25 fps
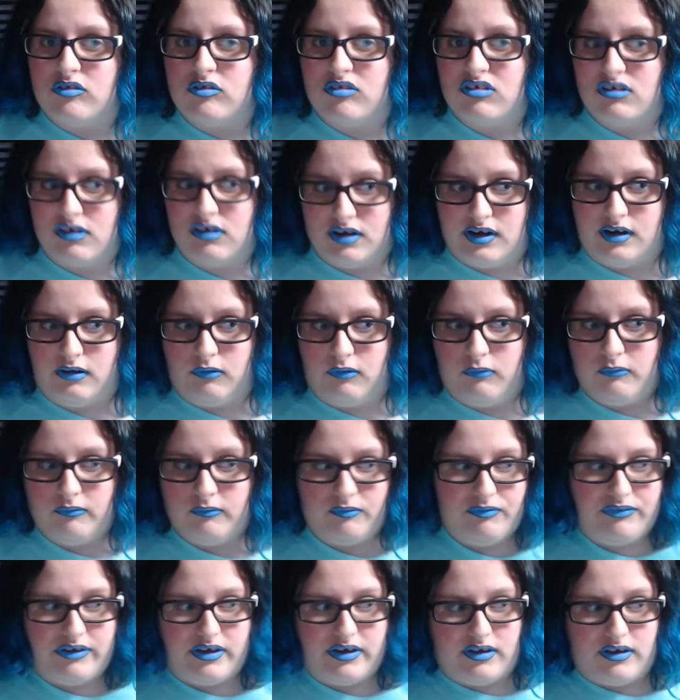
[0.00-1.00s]
you know,
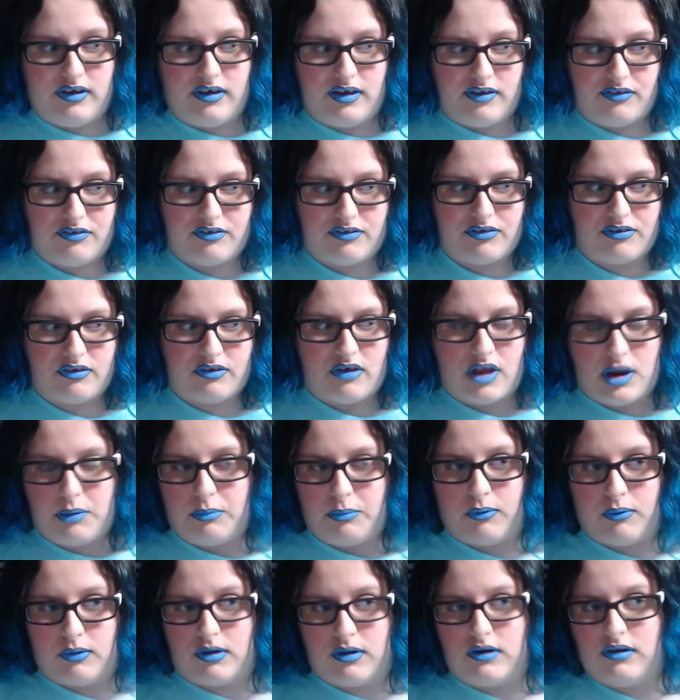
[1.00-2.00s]
it's an
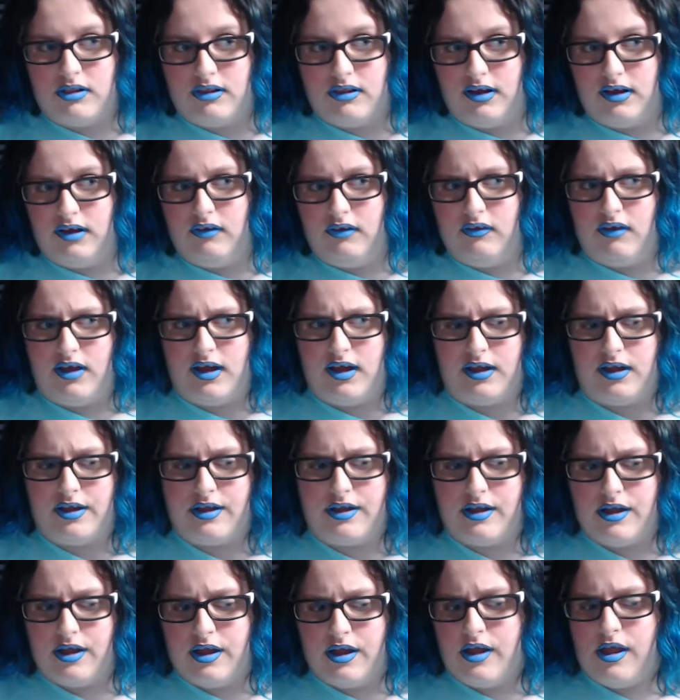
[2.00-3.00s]
important thing. Like,
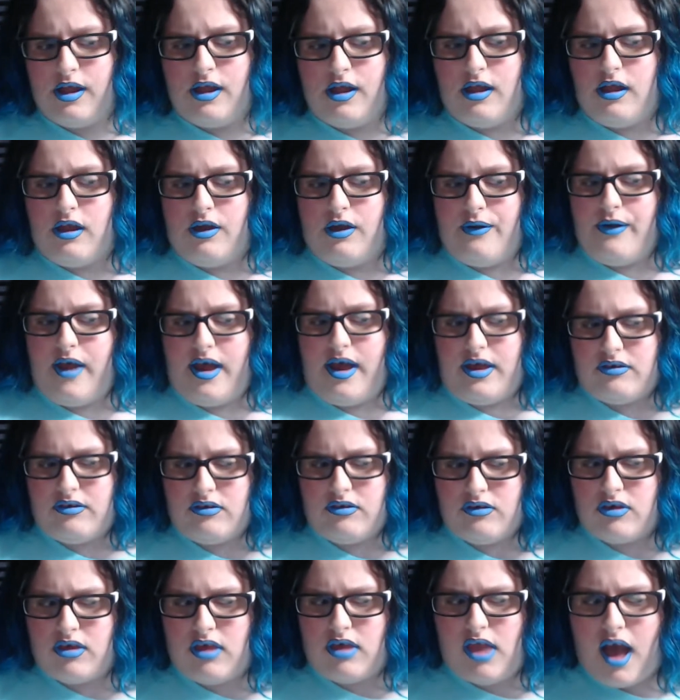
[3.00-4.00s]

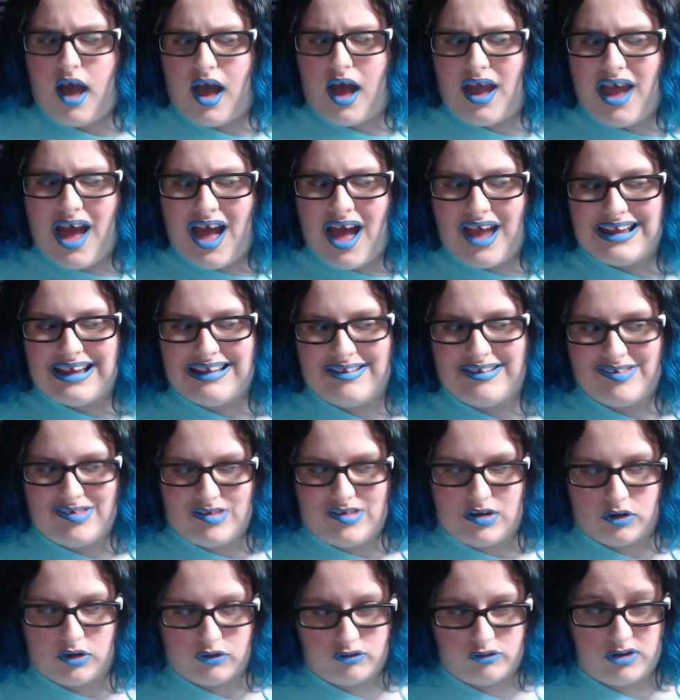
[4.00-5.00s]
I
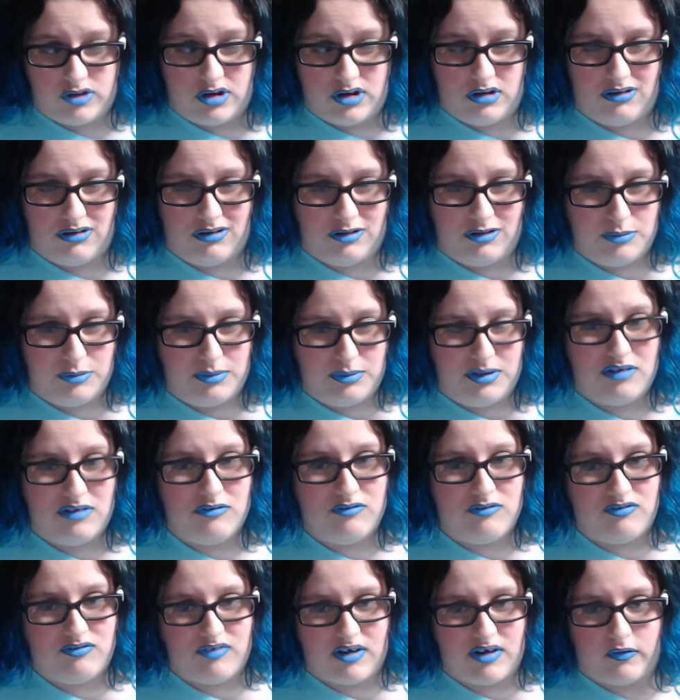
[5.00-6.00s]
consider gender to be
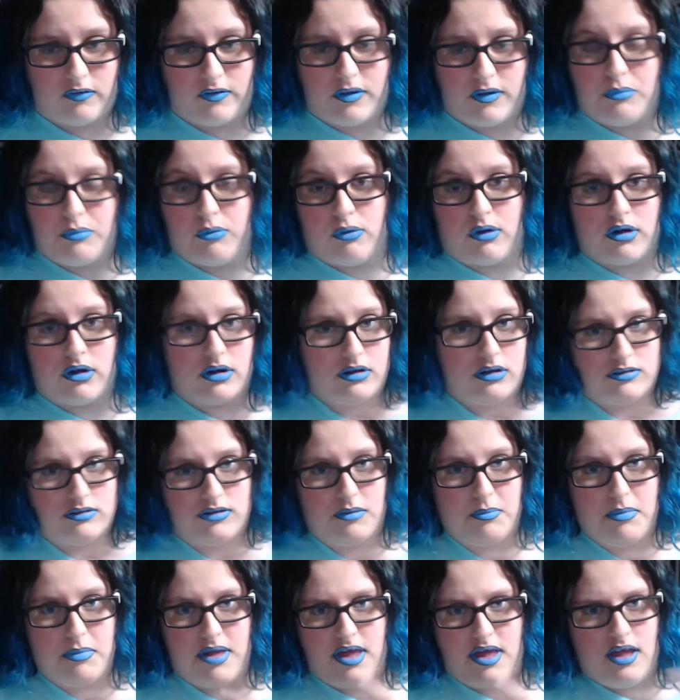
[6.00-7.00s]
fairly important to
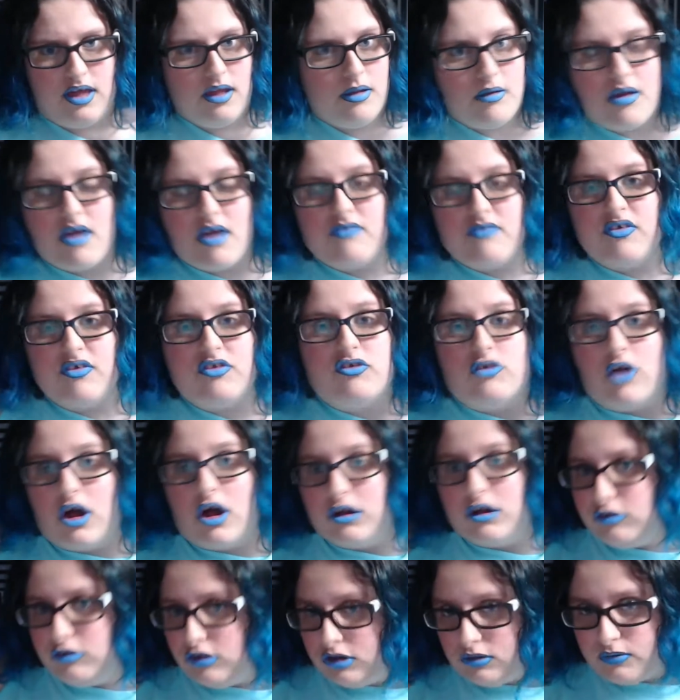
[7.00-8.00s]
me. If it's not
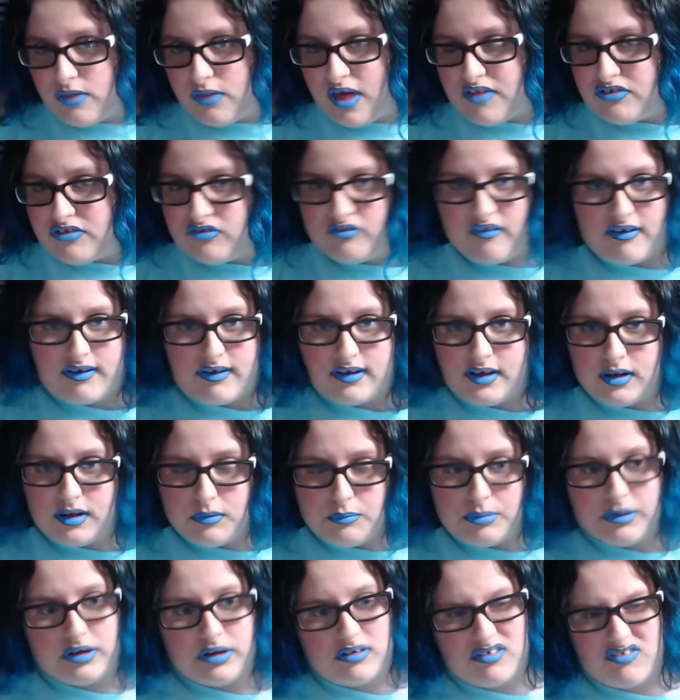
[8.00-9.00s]
to you, that's fine,
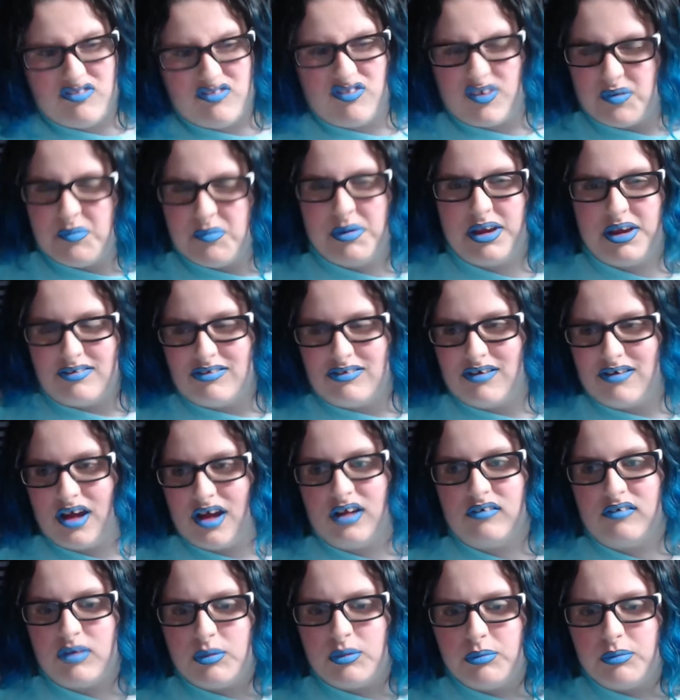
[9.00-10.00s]
but for me it's kind
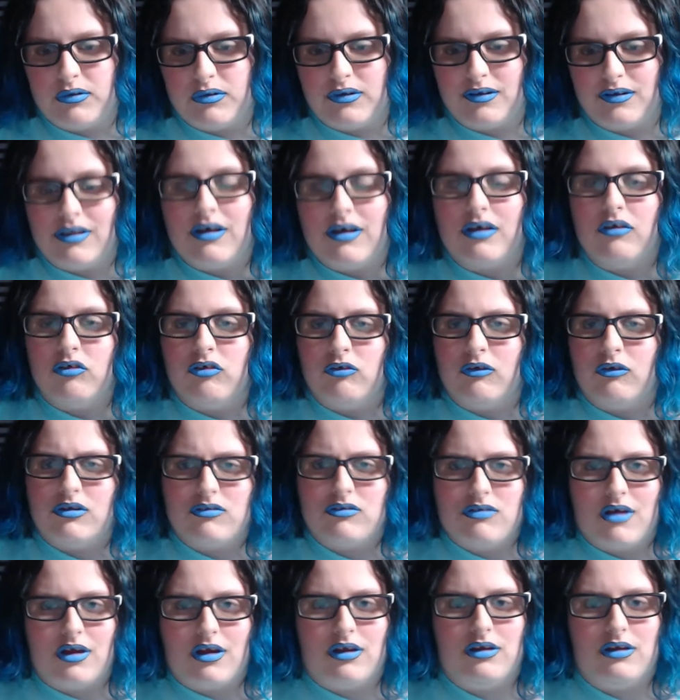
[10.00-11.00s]
of an important thing, so I
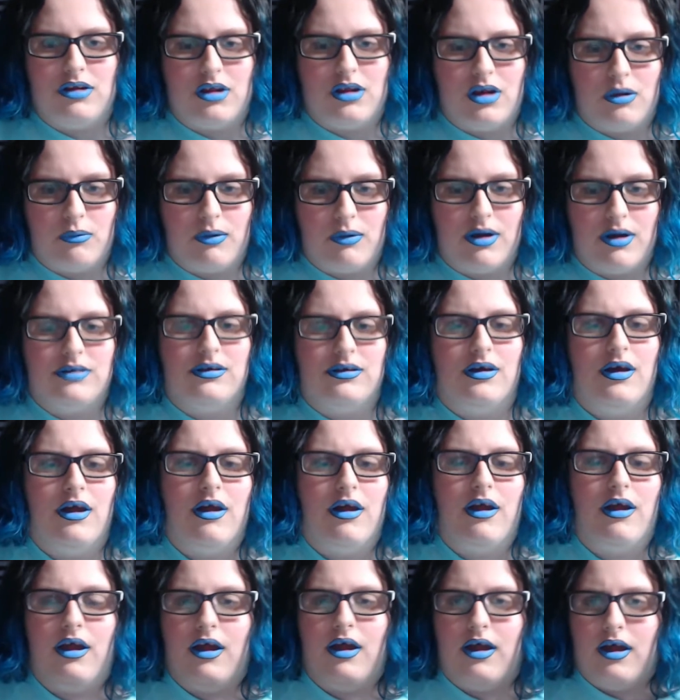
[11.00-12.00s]
decided, you know what,
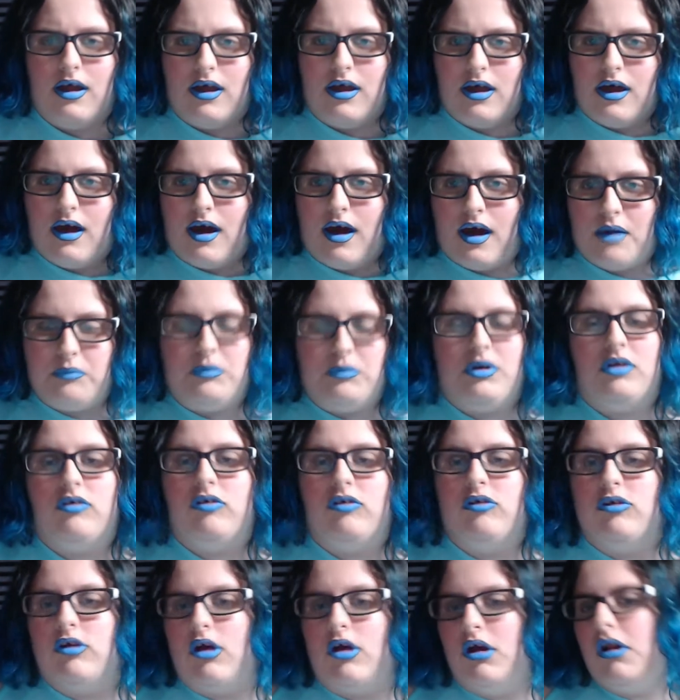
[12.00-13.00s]
I'm gonna
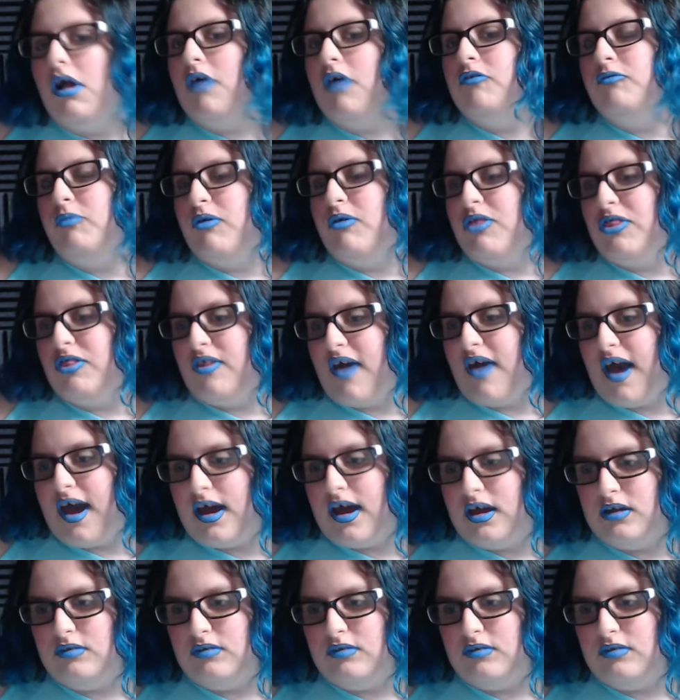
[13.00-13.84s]
start off with that,